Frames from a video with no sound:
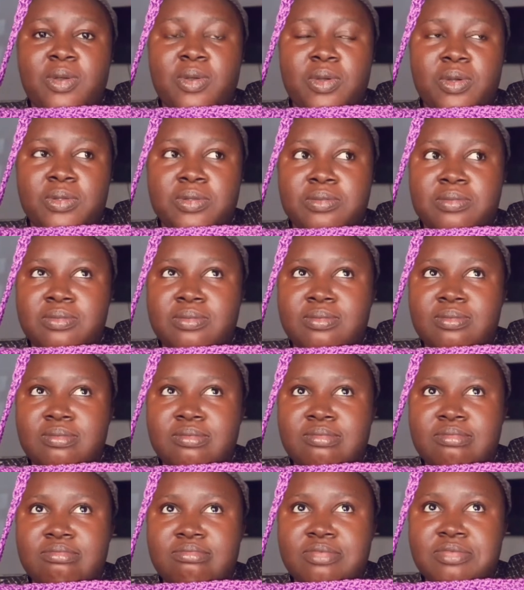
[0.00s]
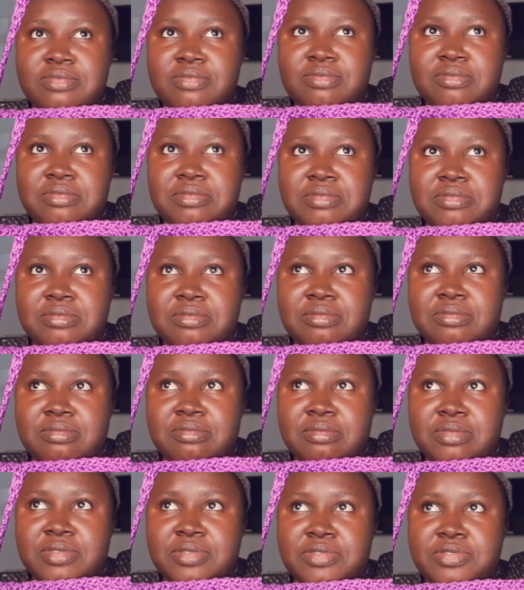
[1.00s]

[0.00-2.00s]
on